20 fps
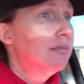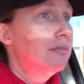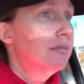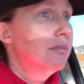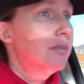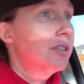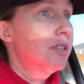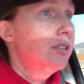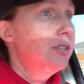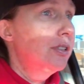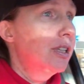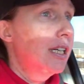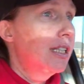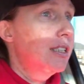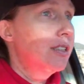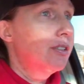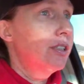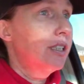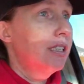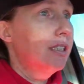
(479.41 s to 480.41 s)
so you
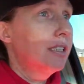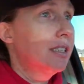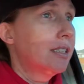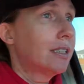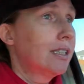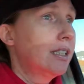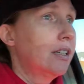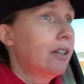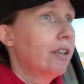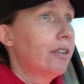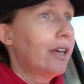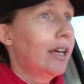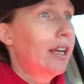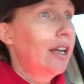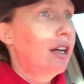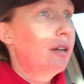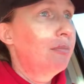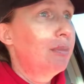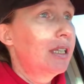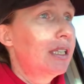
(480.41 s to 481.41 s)
guys will get to see all that
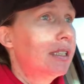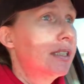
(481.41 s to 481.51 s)
happen.